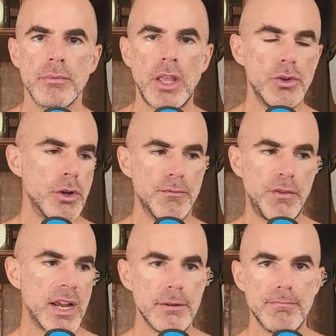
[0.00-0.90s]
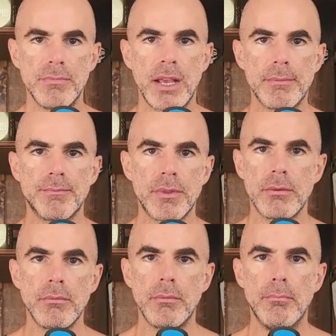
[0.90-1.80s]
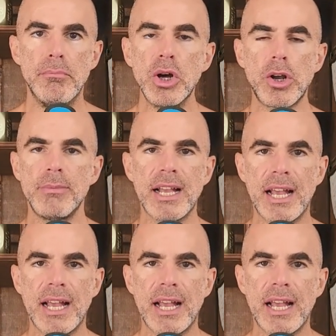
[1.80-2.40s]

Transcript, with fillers: that you can fucking like milk him like